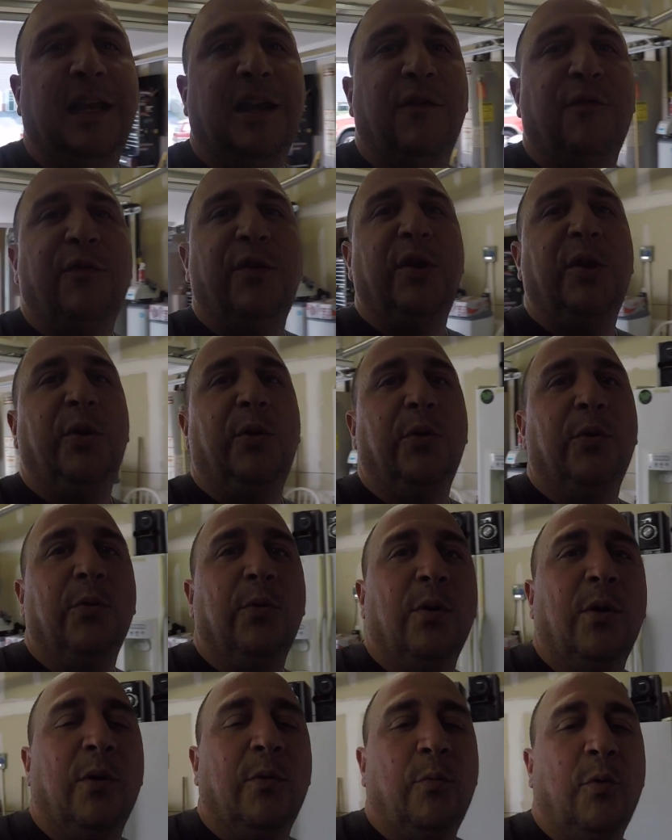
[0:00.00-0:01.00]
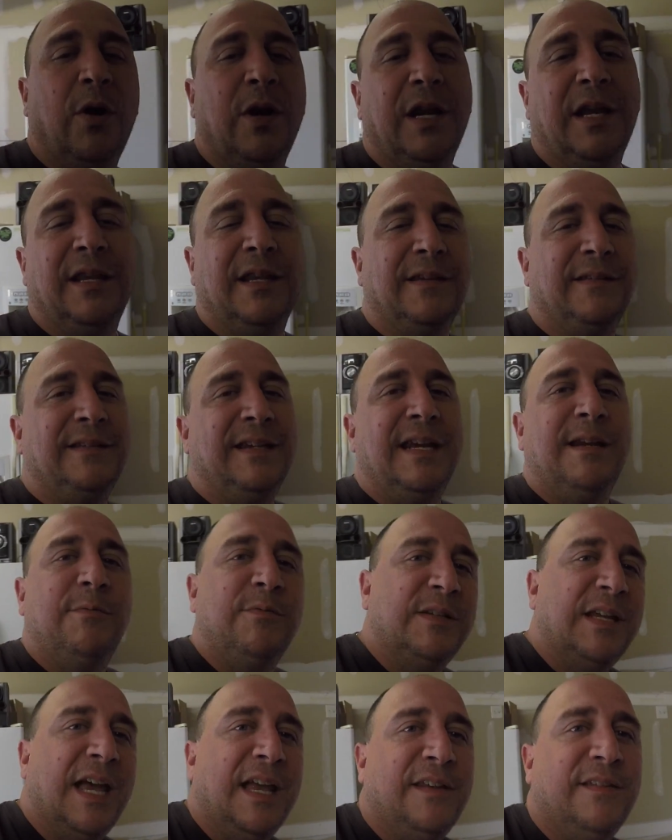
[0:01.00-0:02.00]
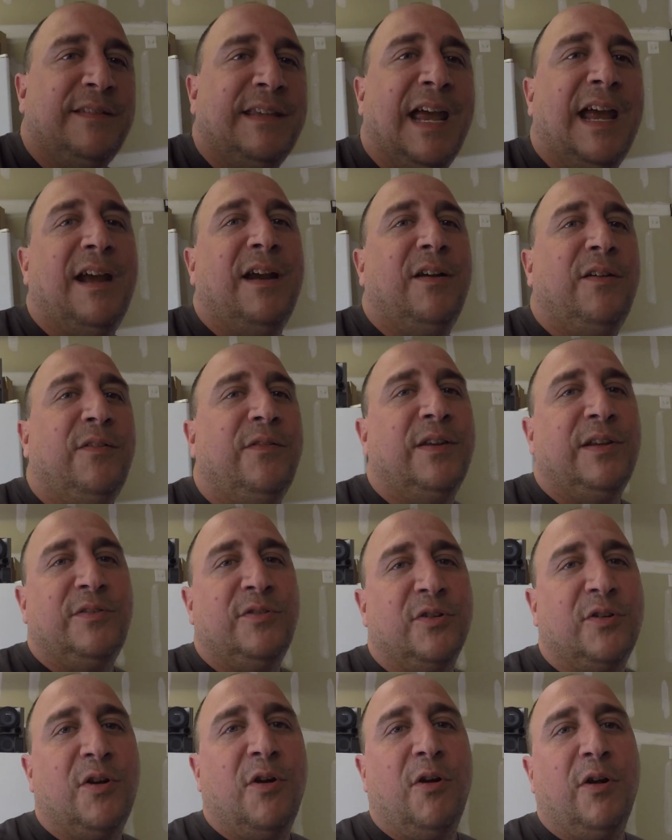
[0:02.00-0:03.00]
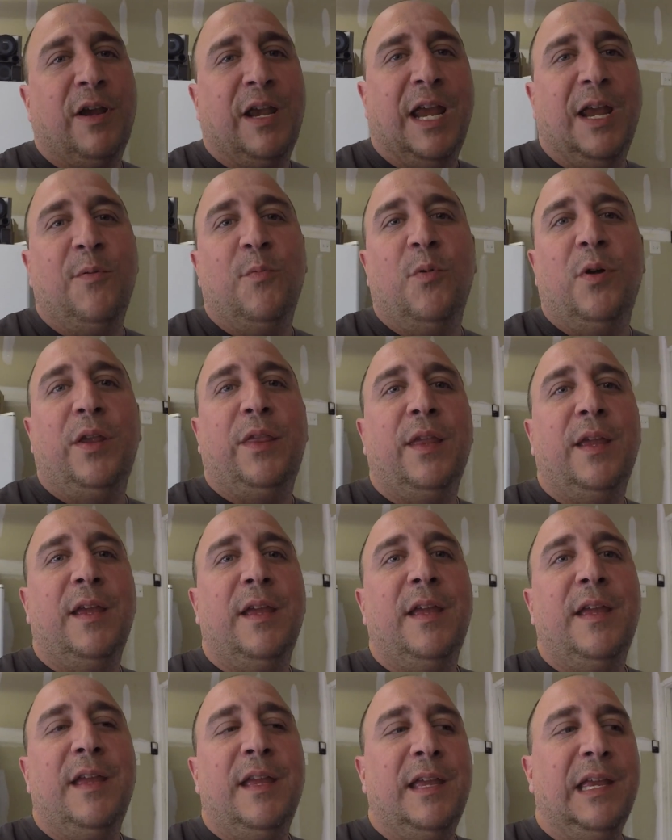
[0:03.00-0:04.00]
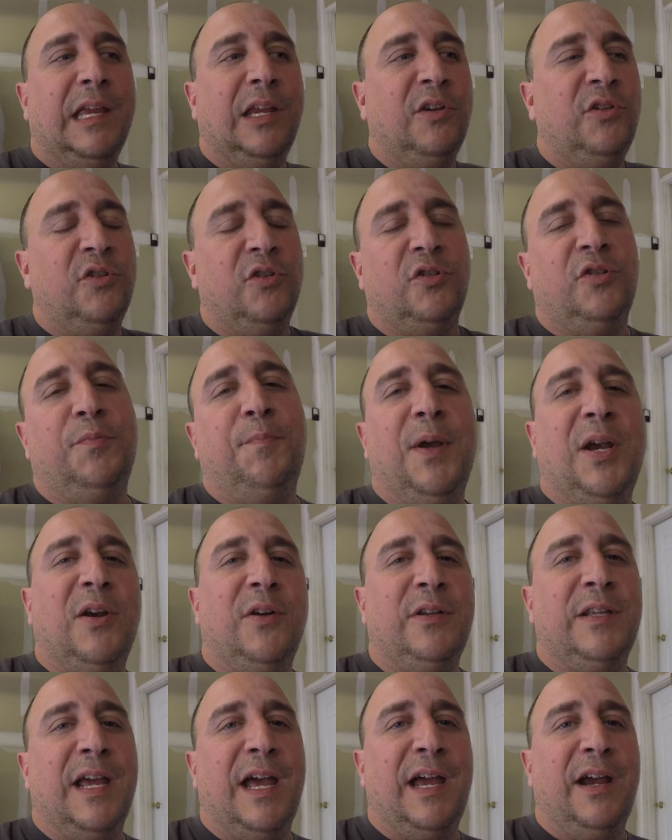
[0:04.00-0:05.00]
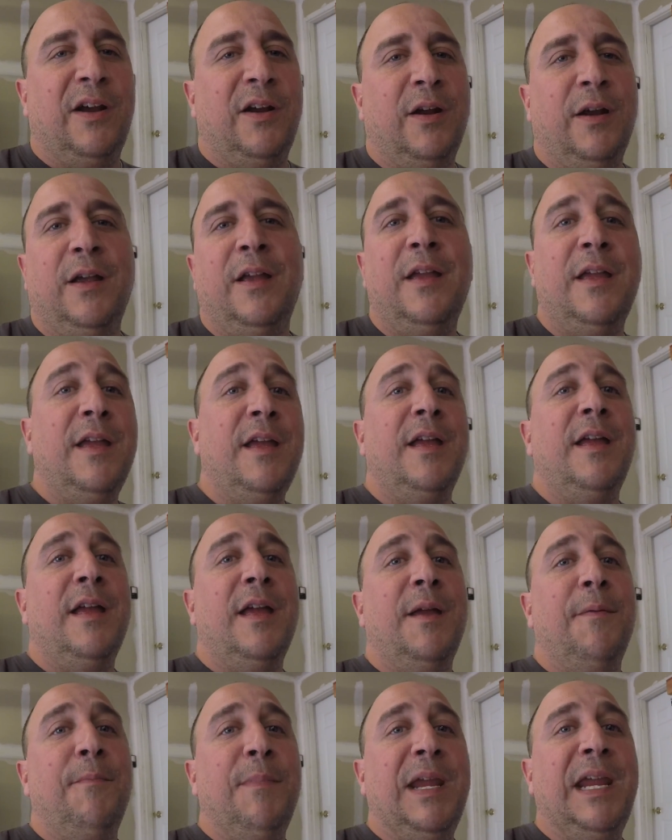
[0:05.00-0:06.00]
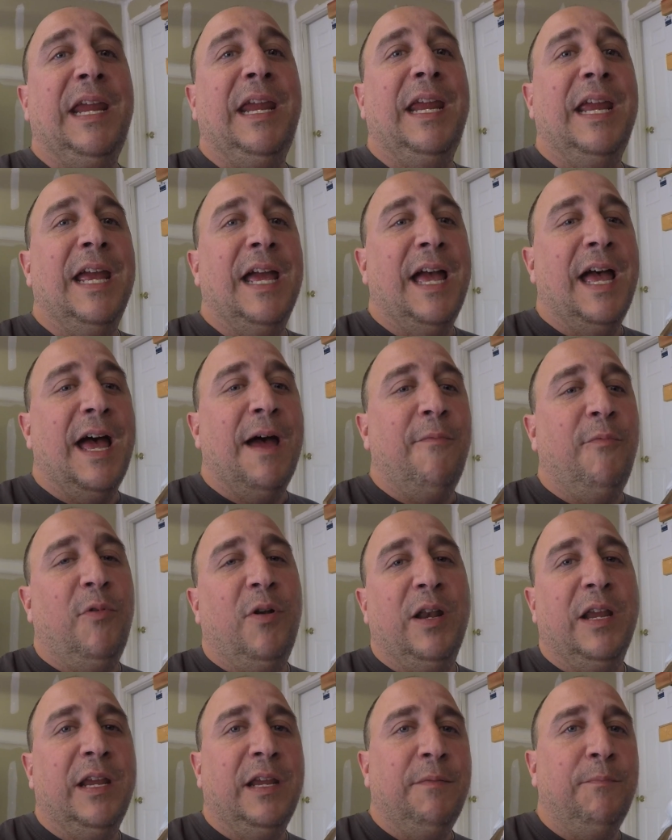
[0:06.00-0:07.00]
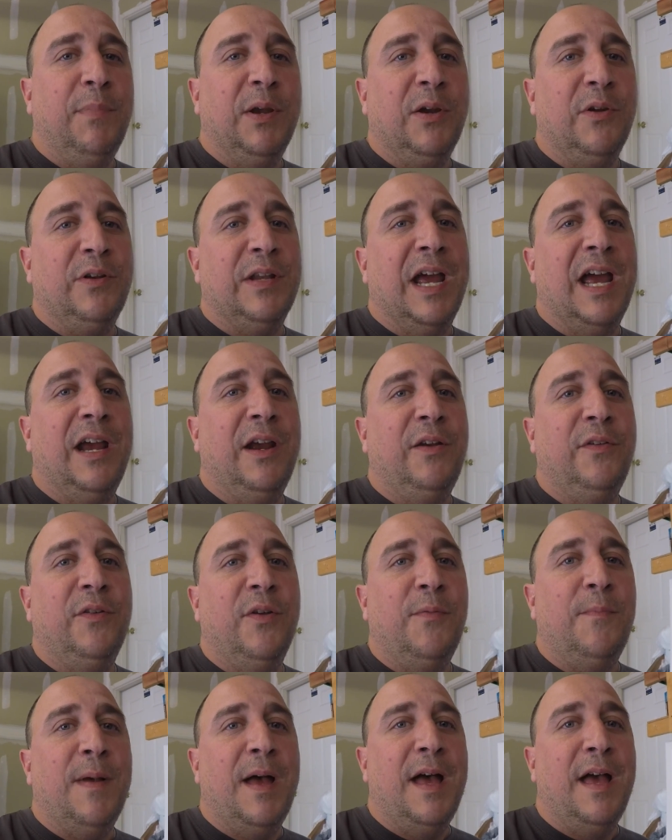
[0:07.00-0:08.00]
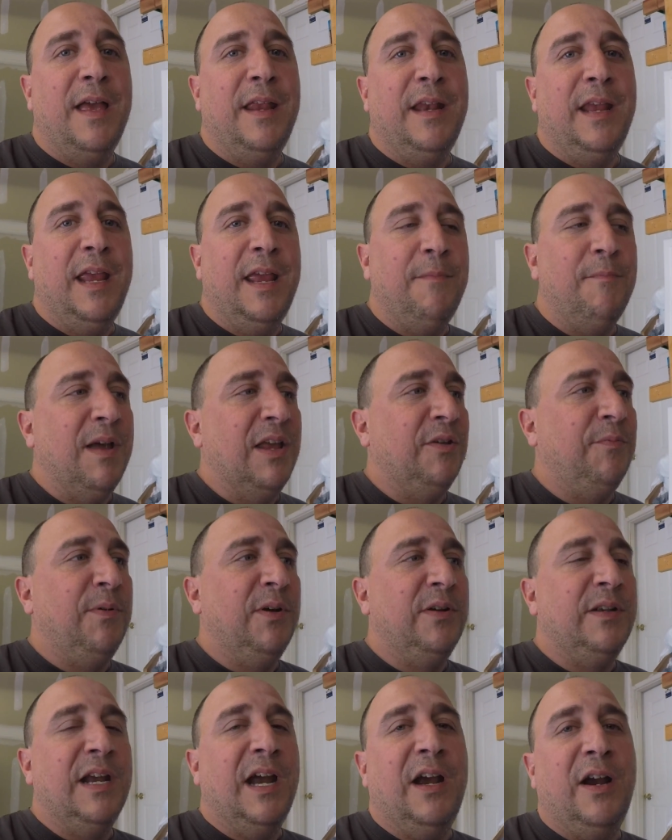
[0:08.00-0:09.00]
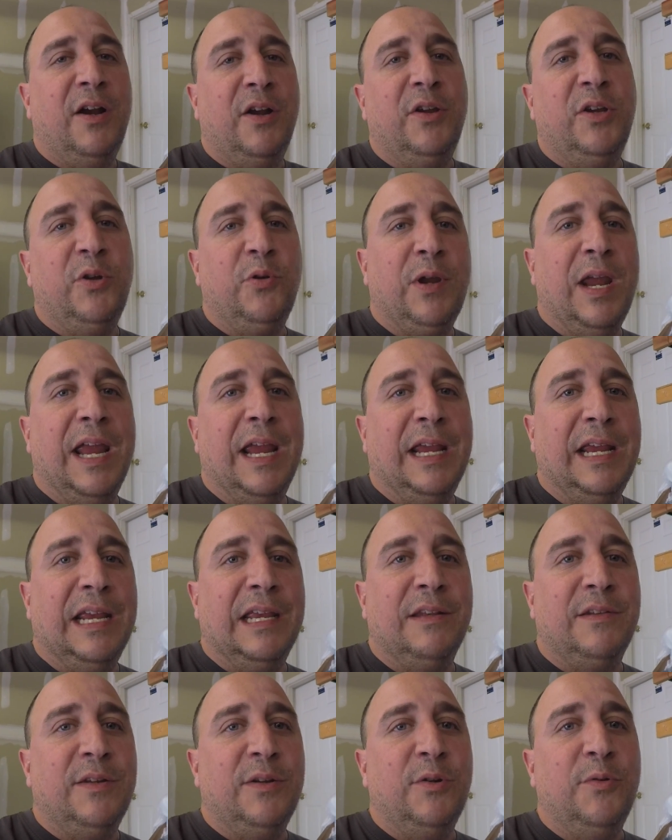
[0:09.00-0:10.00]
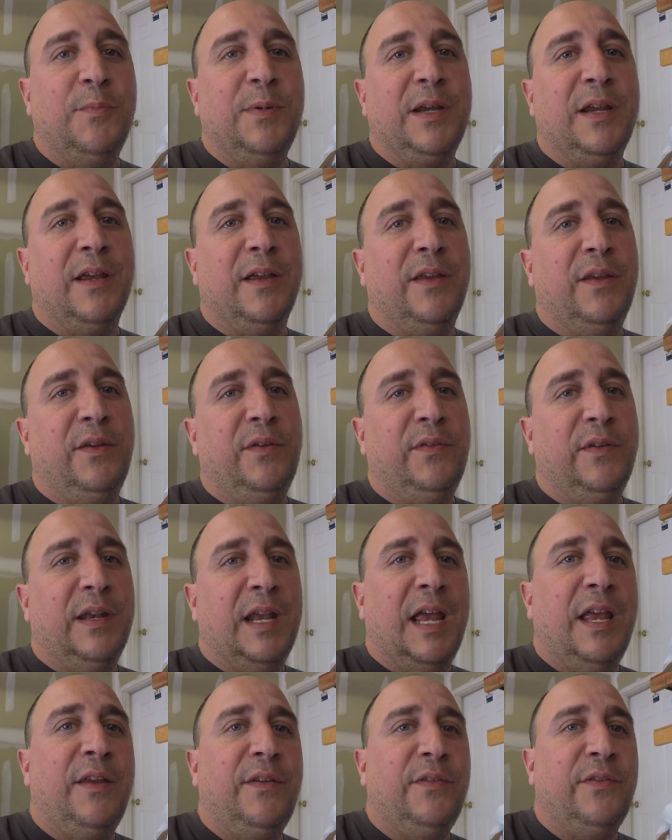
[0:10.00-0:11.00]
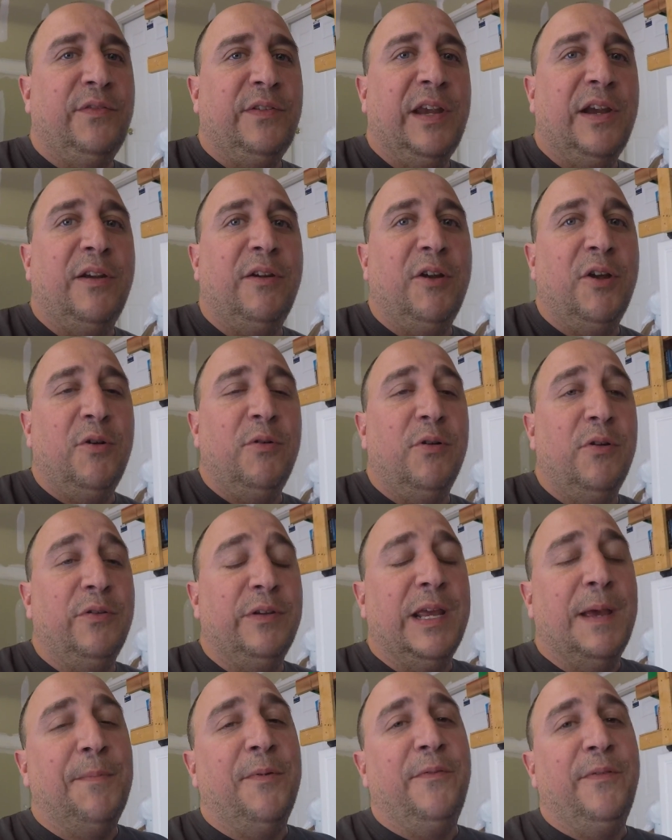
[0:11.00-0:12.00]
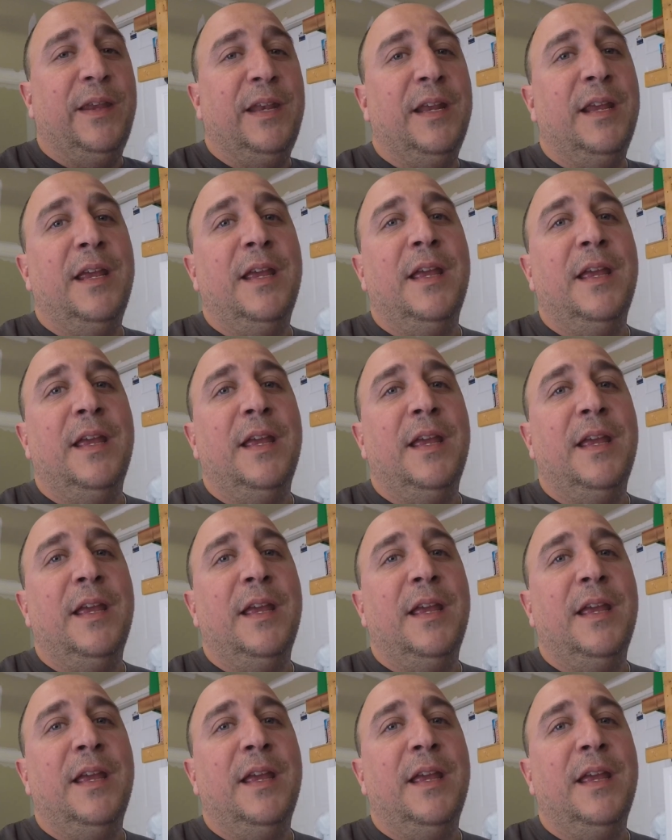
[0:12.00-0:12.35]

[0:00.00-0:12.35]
if you are running the same size tires that your car came with, is your spare tire. Me, I'm running bigger tires on mine, and my spare tire you can't get to because it has a stereo on top of it.